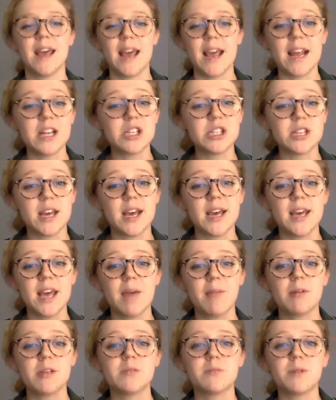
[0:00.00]
Each day I
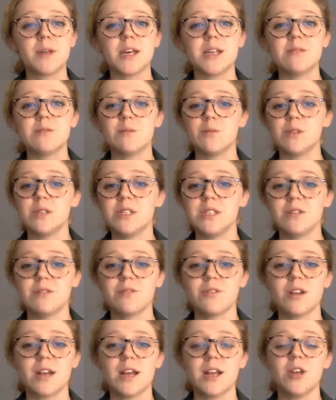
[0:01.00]
came into placement was
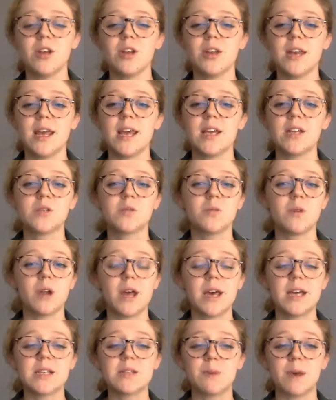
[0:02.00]
different and unique to what
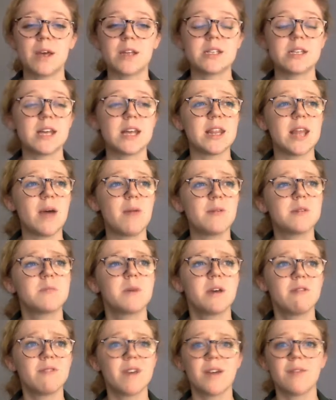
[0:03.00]
I expected, and that was
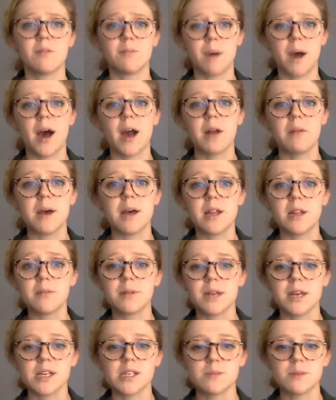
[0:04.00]
my favourite part about the
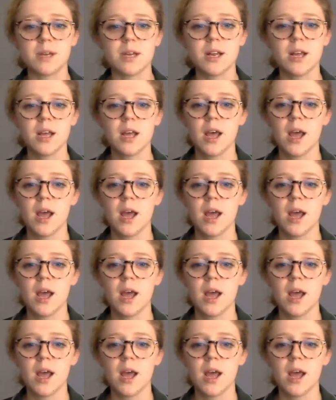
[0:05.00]
placement.